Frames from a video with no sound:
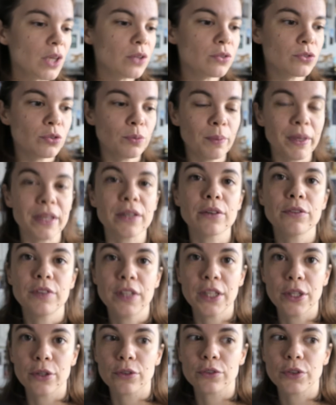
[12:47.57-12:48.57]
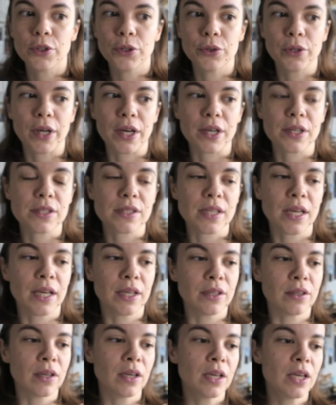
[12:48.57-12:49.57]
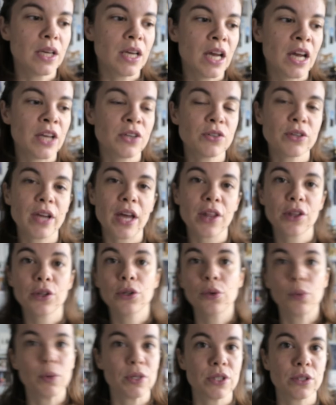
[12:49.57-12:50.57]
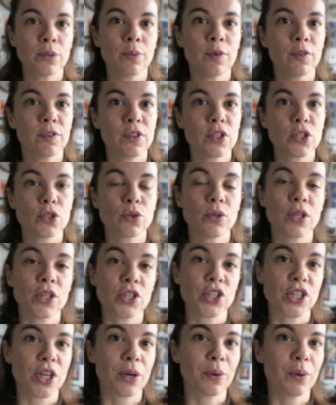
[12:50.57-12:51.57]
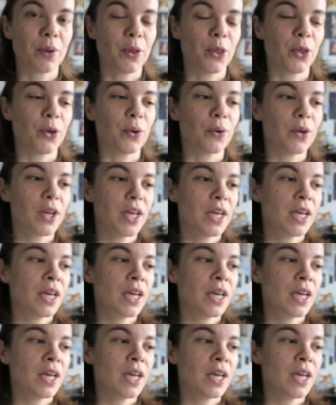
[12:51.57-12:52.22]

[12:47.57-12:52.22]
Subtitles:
to make a video for you guys and to gather the wisdom of this tree and share it with you.